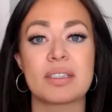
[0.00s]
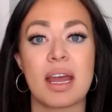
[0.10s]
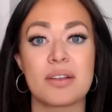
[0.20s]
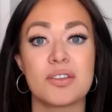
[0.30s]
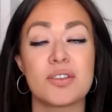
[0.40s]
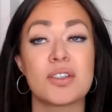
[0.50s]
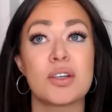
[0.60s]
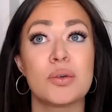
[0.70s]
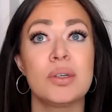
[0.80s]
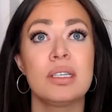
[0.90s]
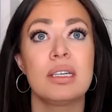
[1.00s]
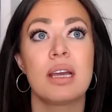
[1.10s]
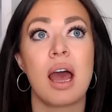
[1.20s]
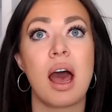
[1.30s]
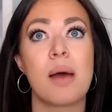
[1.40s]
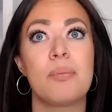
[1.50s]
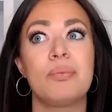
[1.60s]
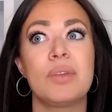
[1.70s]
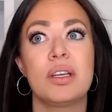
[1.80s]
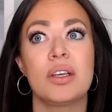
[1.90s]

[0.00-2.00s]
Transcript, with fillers: tends to um,